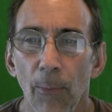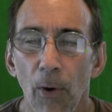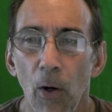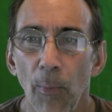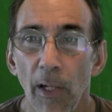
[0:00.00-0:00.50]

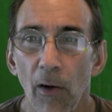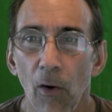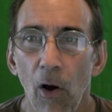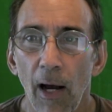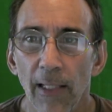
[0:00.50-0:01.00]
permanent
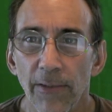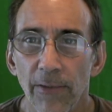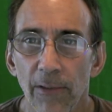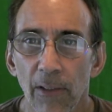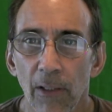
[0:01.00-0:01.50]
loss
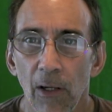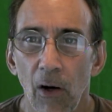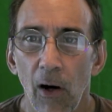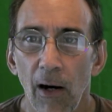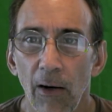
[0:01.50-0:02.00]

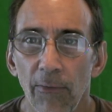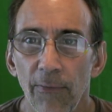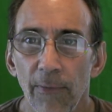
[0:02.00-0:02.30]
of